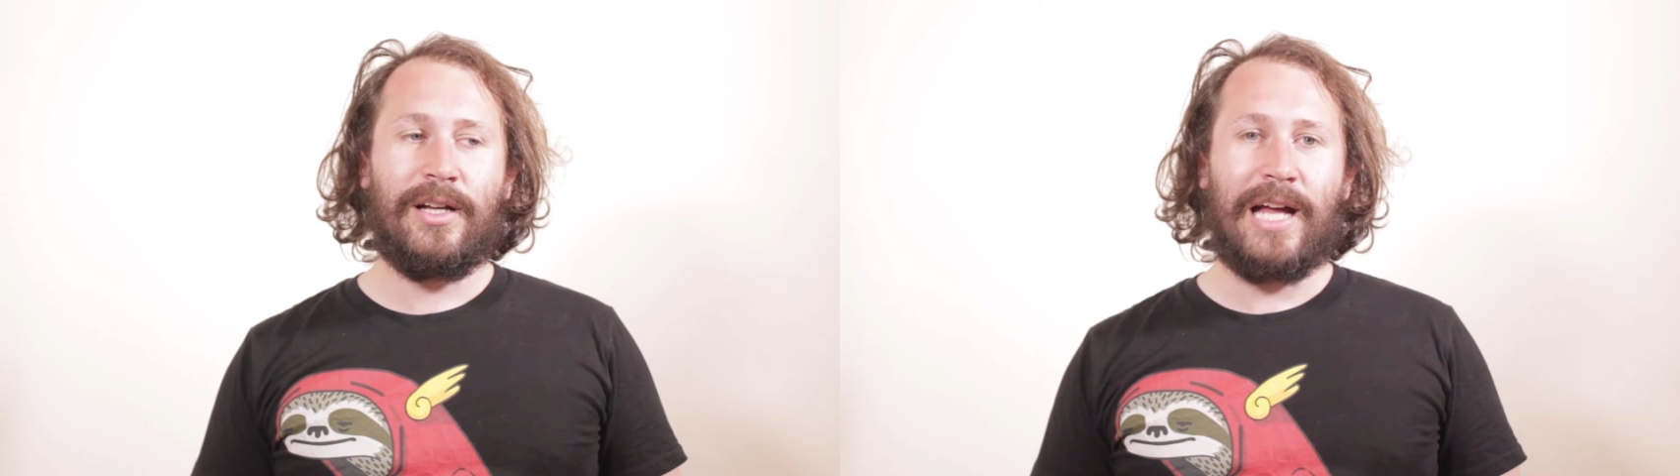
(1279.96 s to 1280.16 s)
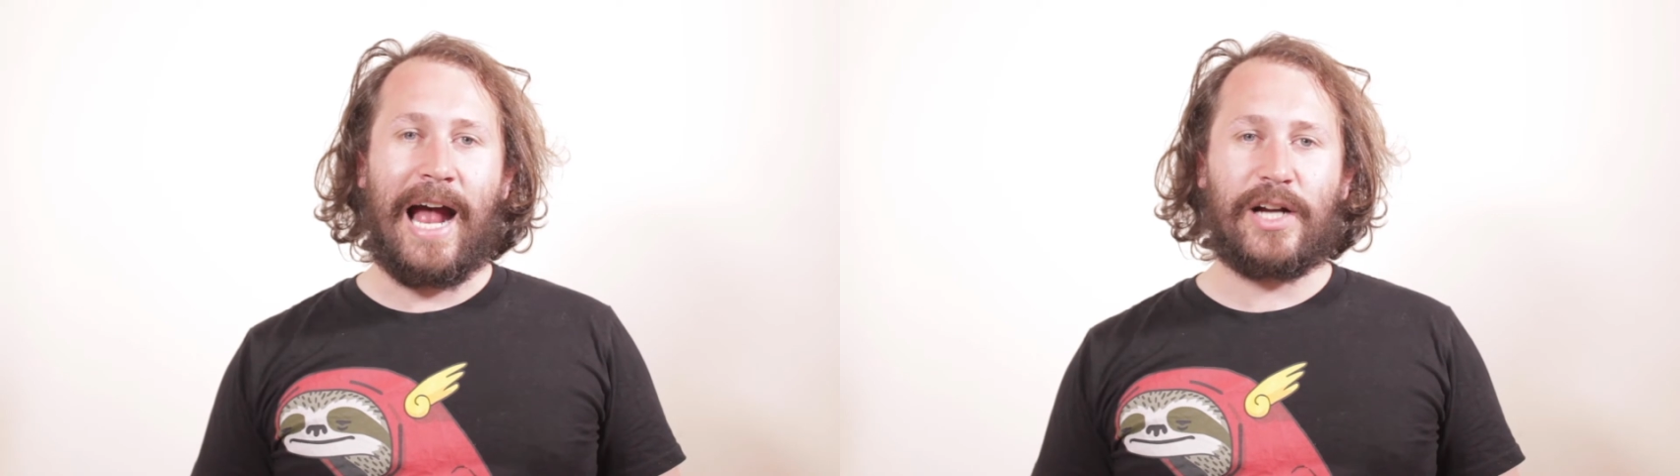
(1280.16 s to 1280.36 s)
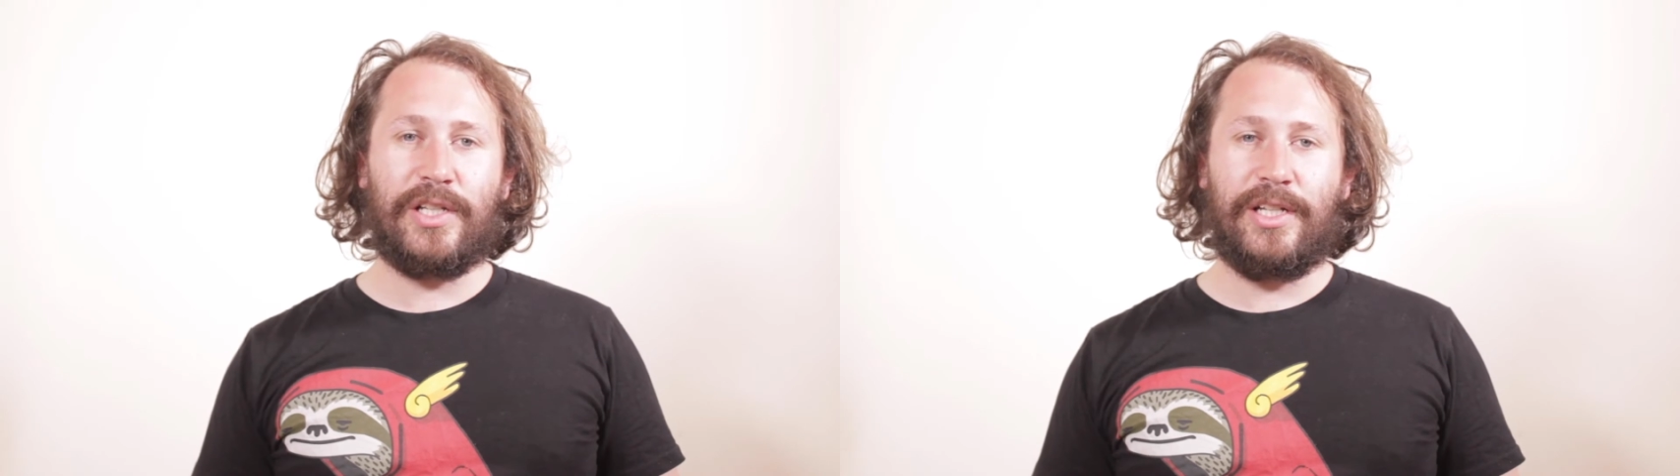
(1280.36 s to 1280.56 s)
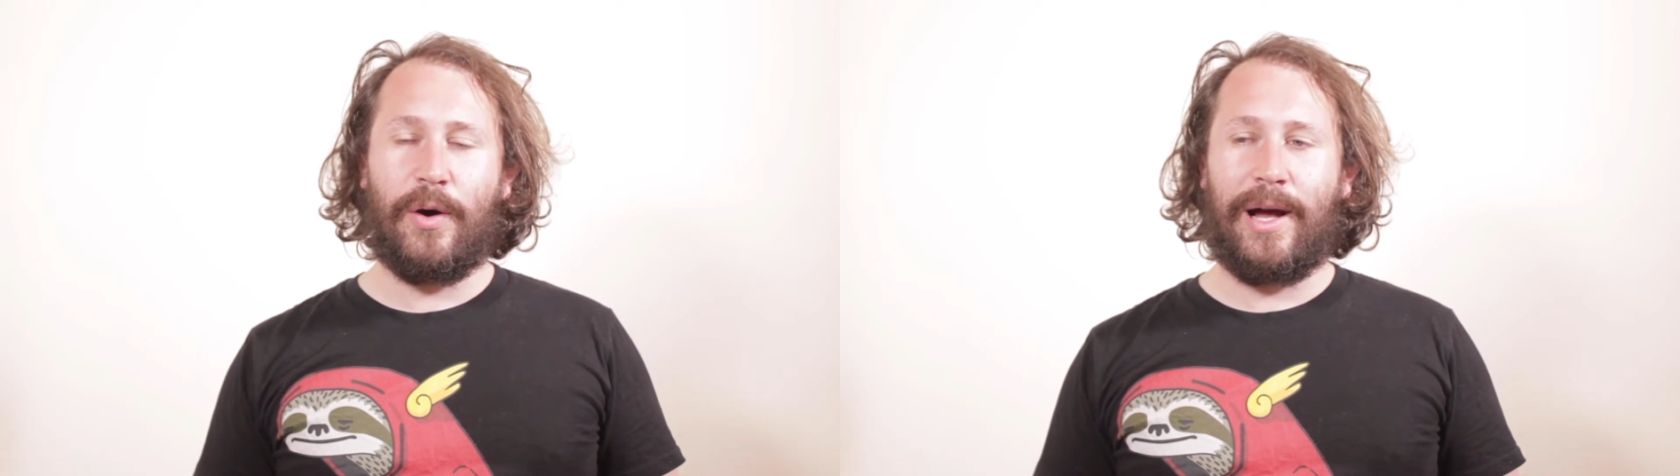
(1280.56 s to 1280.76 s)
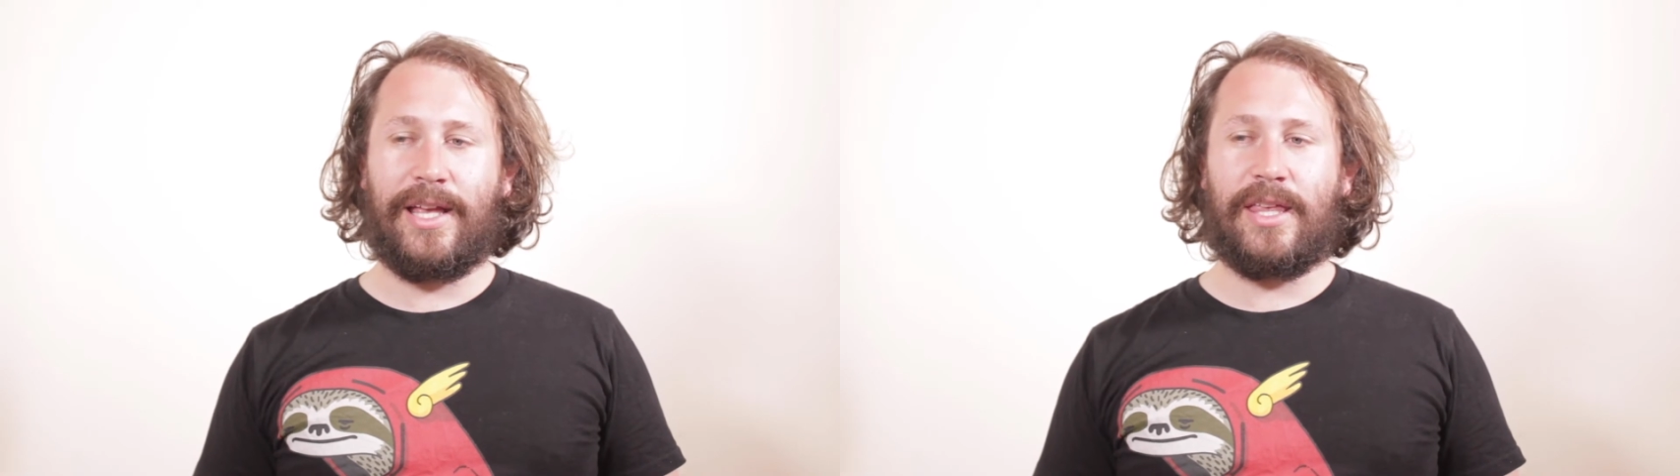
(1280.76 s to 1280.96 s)
"Actually,
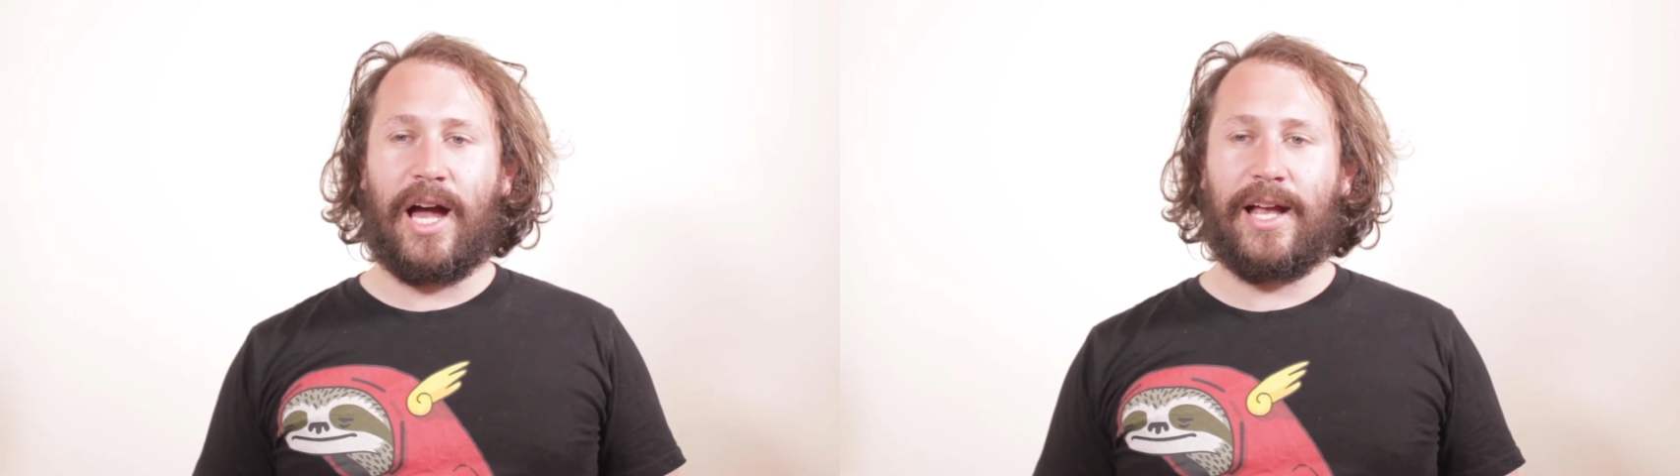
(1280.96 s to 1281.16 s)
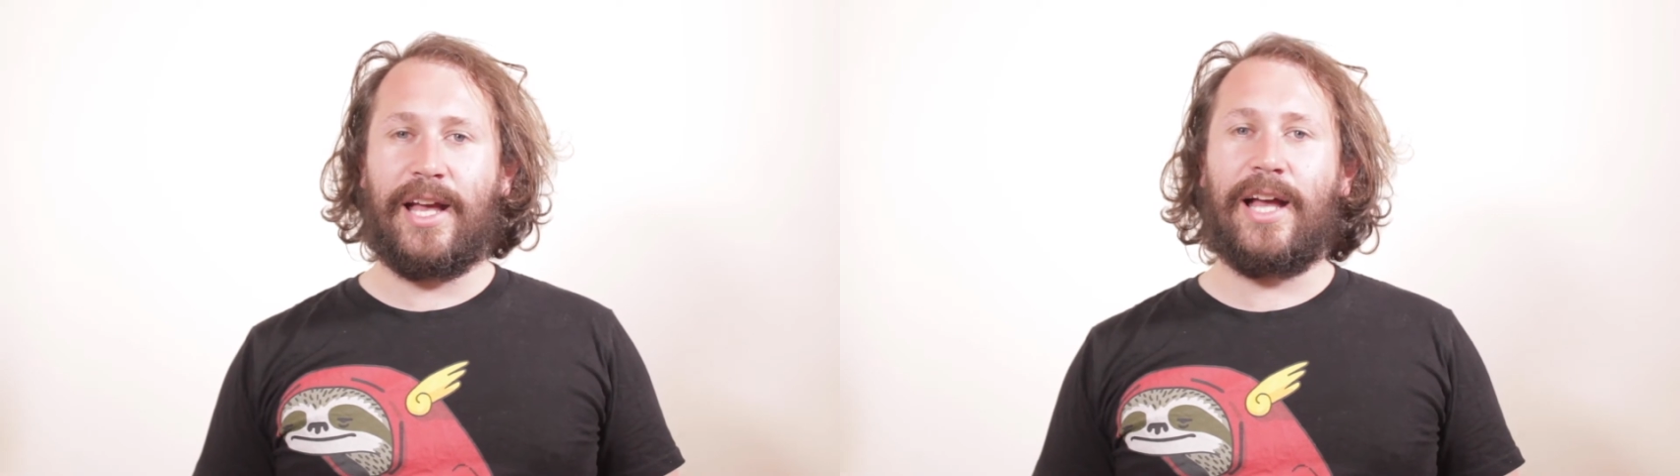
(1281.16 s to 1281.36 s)
no, I, I,